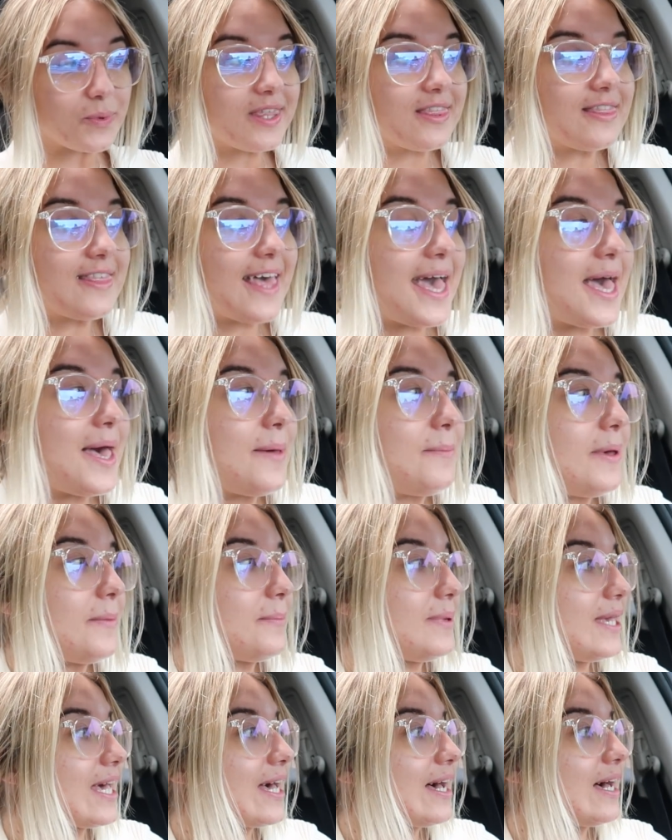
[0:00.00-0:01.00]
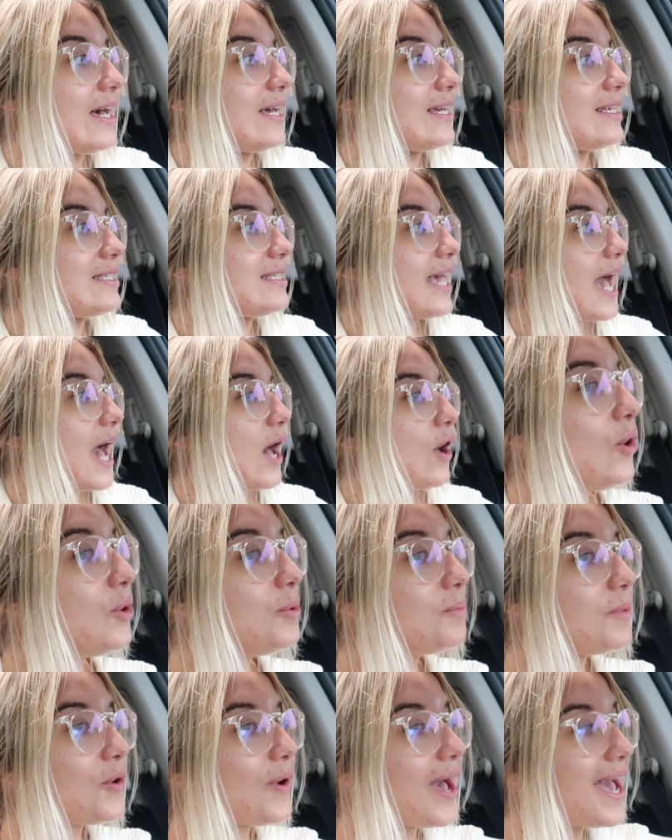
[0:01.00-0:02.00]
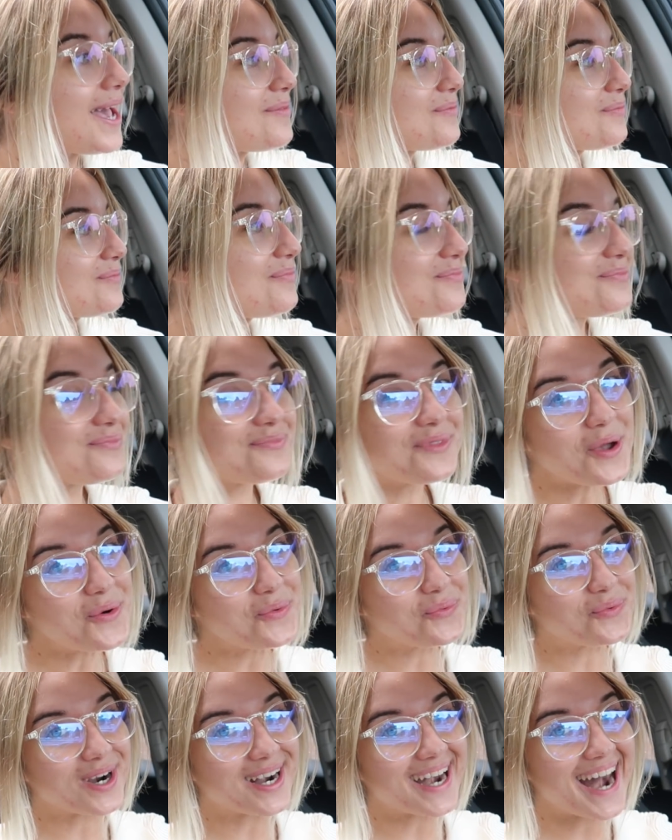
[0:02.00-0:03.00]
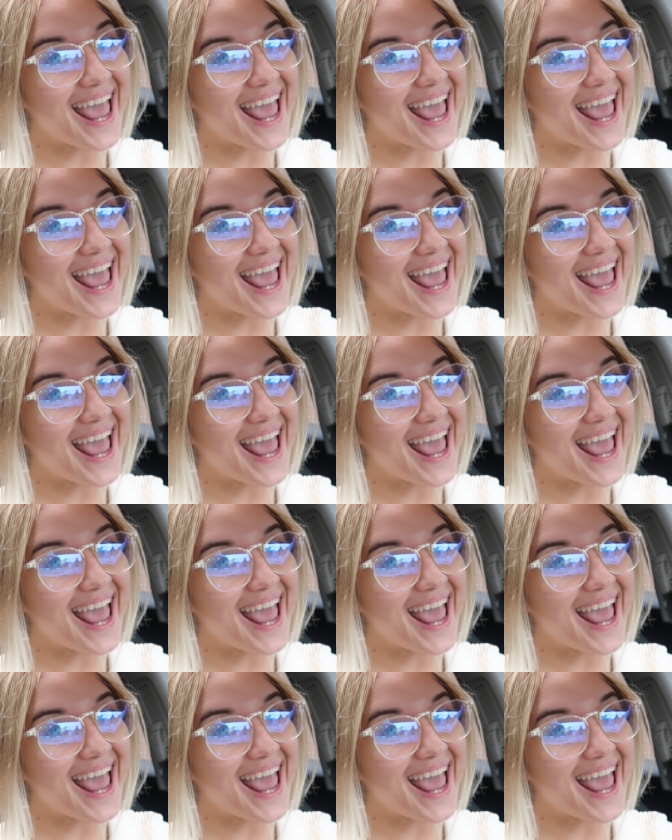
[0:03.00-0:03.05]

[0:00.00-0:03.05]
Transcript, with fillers: with them because yeah. Oh, okay. We're